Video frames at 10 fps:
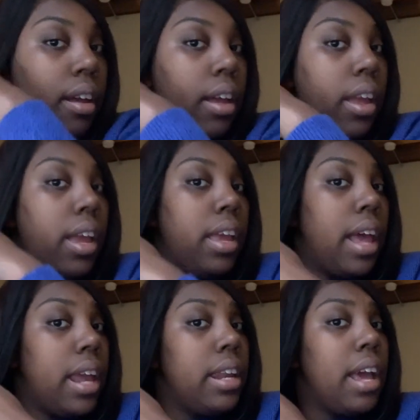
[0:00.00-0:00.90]
And
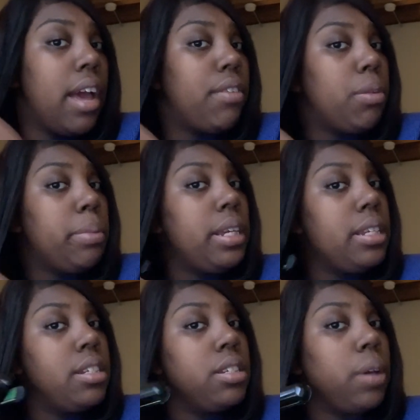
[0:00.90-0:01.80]
I didn't have no
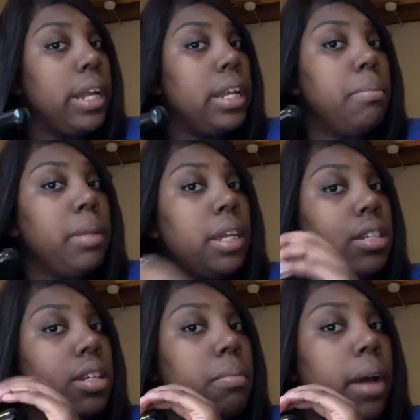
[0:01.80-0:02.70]
bleach, so I didn't bleach
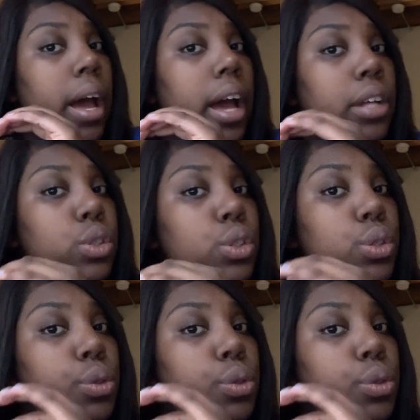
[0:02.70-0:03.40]
them. I had to